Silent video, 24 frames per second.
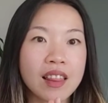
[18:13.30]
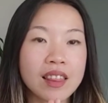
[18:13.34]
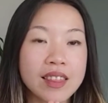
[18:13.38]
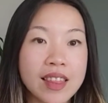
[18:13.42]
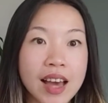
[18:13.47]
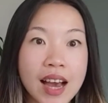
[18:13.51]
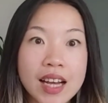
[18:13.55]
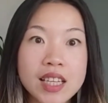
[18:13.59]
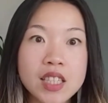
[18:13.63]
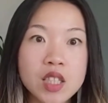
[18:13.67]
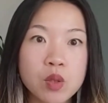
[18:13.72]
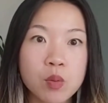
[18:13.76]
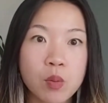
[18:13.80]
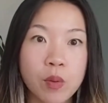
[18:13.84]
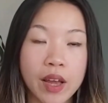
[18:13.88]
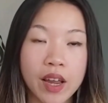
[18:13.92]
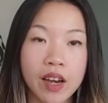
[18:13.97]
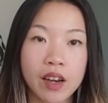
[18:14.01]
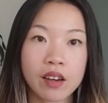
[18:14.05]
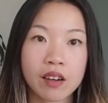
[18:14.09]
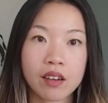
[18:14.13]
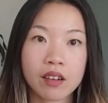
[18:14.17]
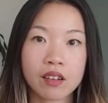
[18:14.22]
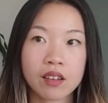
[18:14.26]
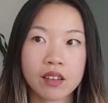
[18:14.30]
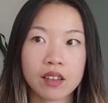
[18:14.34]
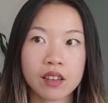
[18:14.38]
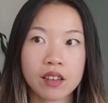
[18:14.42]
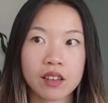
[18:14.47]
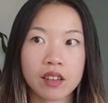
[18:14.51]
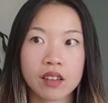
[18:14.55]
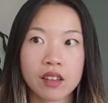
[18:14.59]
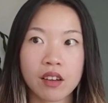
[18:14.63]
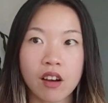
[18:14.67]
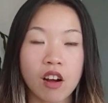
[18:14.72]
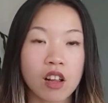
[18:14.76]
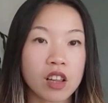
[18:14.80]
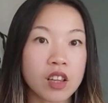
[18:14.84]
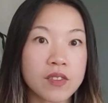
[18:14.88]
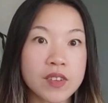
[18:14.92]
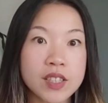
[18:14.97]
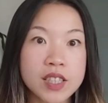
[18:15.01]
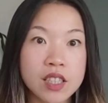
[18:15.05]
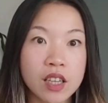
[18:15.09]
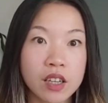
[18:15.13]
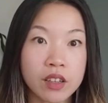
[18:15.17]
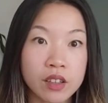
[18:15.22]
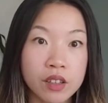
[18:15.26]
That's when all of a
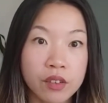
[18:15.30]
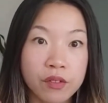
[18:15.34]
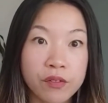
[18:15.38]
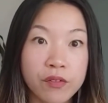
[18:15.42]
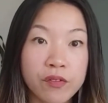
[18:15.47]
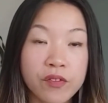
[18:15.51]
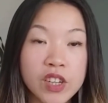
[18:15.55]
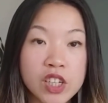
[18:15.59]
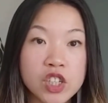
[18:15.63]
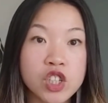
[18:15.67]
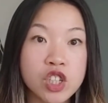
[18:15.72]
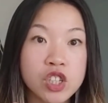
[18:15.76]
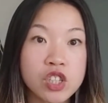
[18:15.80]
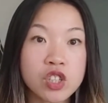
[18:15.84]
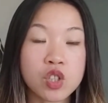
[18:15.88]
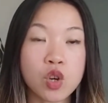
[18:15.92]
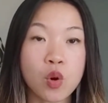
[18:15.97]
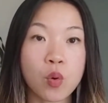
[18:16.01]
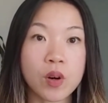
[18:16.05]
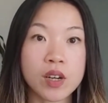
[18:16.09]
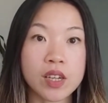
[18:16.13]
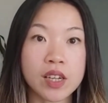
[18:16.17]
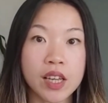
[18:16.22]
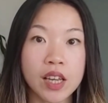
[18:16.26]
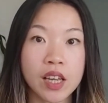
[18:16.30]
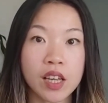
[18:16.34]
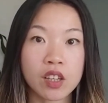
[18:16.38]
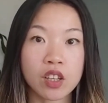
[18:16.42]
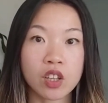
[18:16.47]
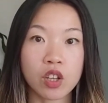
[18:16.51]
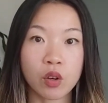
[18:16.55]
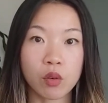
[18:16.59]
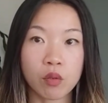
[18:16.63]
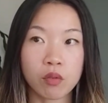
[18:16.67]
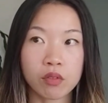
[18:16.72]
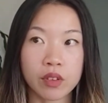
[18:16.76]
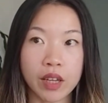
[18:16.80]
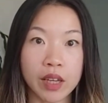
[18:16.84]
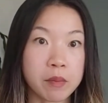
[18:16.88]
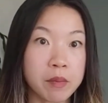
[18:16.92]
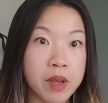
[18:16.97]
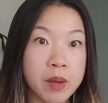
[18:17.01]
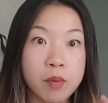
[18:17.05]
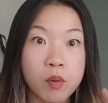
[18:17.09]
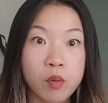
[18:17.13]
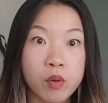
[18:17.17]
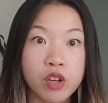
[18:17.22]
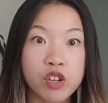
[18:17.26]
sudden the vision's going to hit you. Like
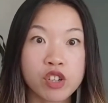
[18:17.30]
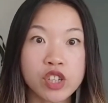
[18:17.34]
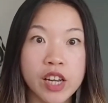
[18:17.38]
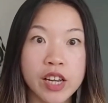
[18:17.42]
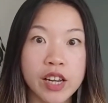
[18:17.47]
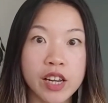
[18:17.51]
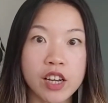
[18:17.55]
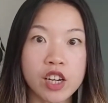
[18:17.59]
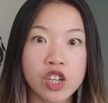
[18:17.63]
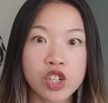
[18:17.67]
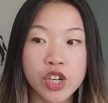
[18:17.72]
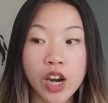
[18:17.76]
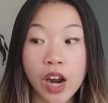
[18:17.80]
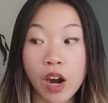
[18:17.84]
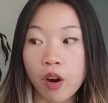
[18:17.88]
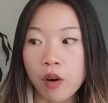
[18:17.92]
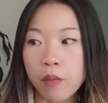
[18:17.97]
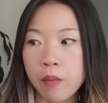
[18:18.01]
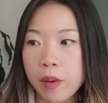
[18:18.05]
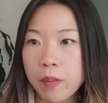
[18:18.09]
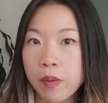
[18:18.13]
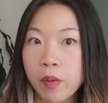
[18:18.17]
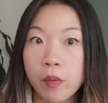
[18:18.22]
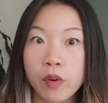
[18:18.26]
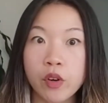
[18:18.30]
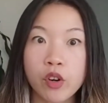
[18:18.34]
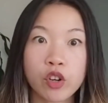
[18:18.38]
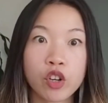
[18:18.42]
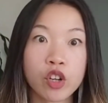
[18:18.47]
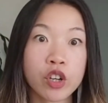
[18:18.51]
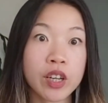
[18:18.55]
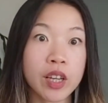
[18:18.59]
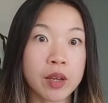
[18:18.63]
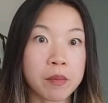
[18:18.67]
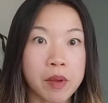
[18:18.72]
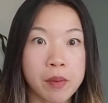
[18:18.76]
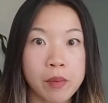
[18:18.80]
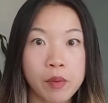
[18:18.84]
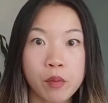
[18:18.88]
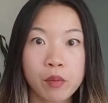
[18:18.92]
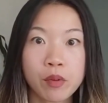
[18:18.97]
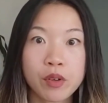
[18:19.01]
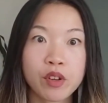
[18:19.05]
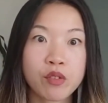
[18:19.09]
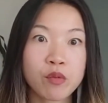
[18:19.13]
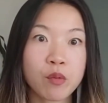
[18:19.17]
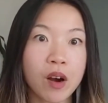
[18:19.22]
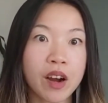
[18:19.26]
maybe when you're taking a shower, maybe when you're cooking, maybe
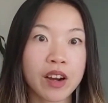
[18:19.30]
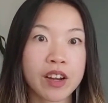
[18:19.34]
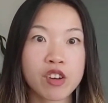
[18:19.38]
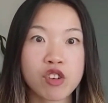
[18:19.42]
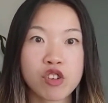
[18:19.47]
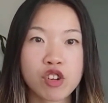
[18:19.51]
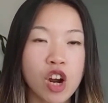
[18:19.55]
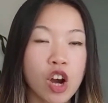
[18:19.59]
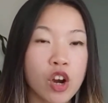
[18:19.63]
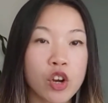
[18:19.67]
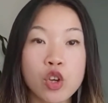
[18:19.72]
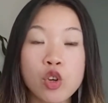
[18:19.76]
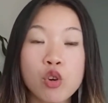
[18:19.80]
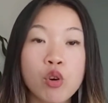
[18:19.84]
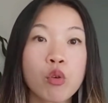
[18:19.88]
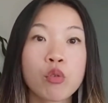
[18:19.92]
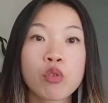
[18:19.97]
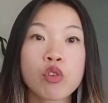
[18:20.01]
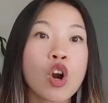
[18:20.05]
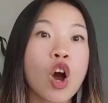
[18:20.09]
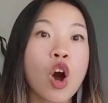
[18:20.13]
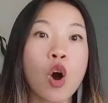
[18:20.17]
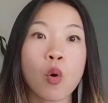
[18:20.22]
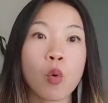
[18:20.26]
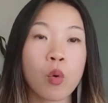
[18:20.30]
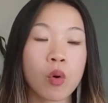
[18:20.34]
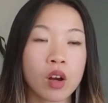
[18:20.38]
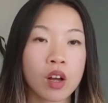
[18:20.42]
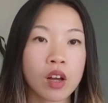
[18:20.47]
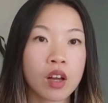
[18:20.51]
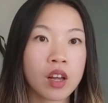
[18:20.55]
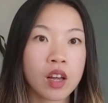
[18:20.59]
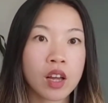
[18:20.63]
when you're walking your dog, you don't know.